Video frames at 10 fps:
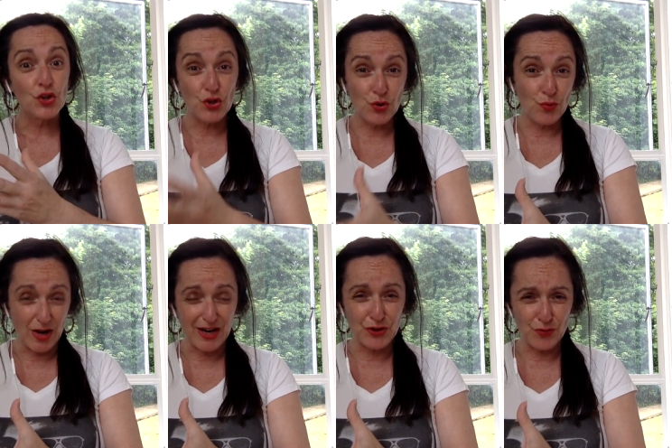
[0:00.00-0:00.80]
you
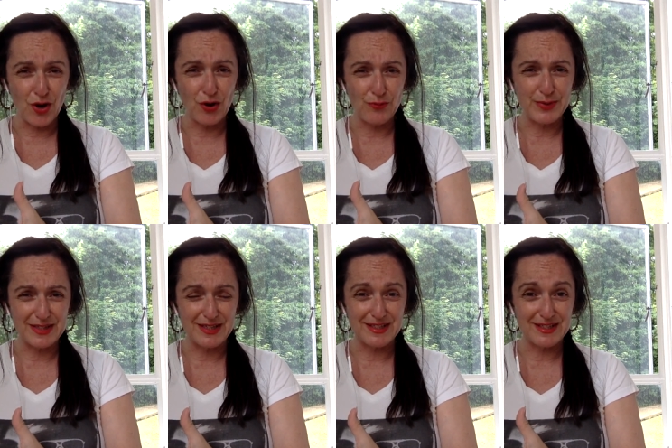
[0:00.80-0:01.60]
are your own
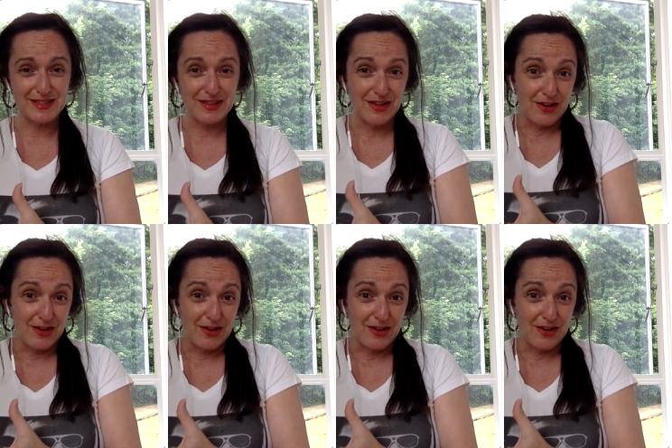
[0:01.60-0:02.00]
business